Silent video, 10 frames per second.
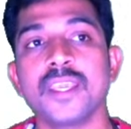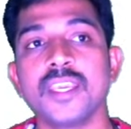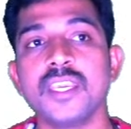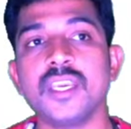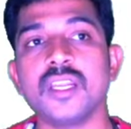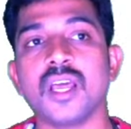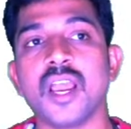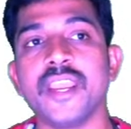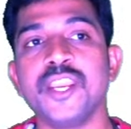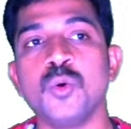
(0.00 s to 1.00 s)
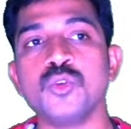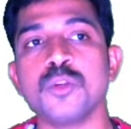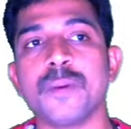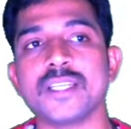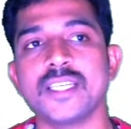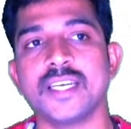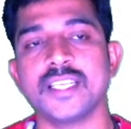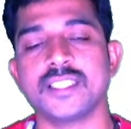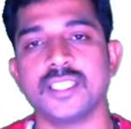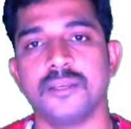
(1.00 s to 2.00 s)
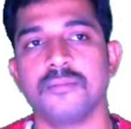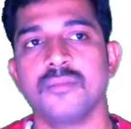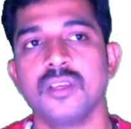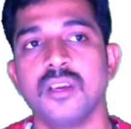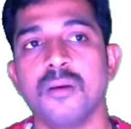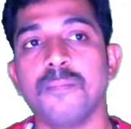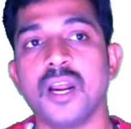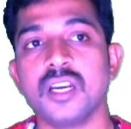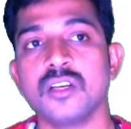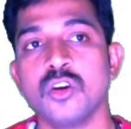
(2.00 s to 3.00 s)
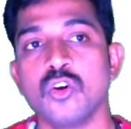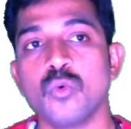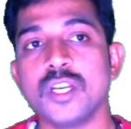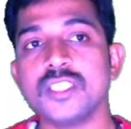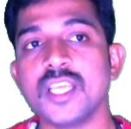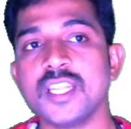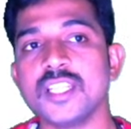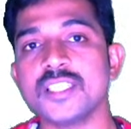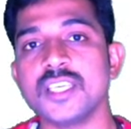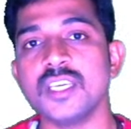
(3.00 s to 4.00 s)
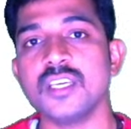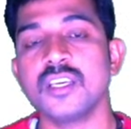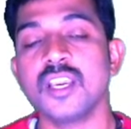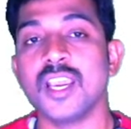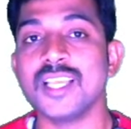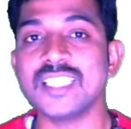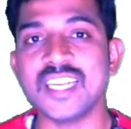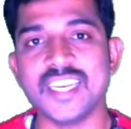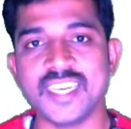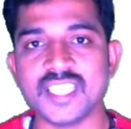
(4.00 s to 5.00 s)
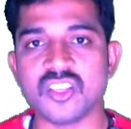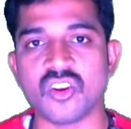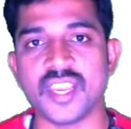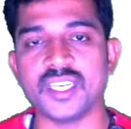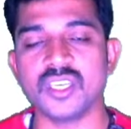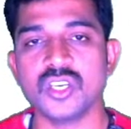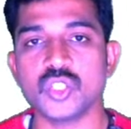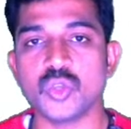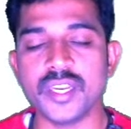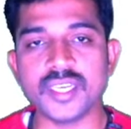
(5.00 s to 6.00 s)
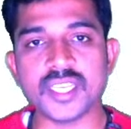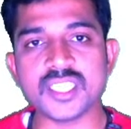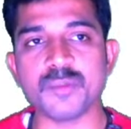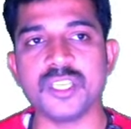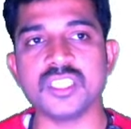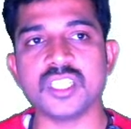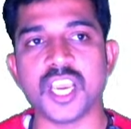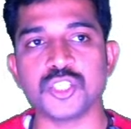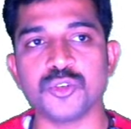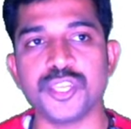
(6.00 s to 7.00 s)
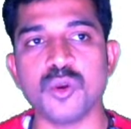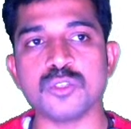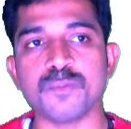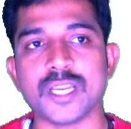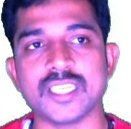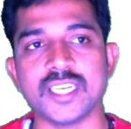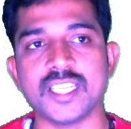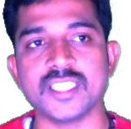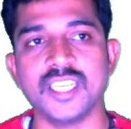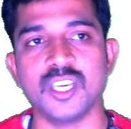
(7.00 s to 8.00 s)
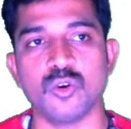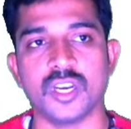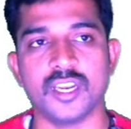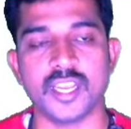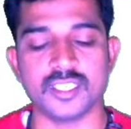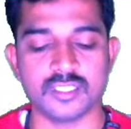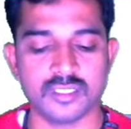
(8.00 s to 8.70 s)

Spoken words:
Here I used percentage c, but what is there in the c? It's an integer, right. So integer means I should use percentage d only, right.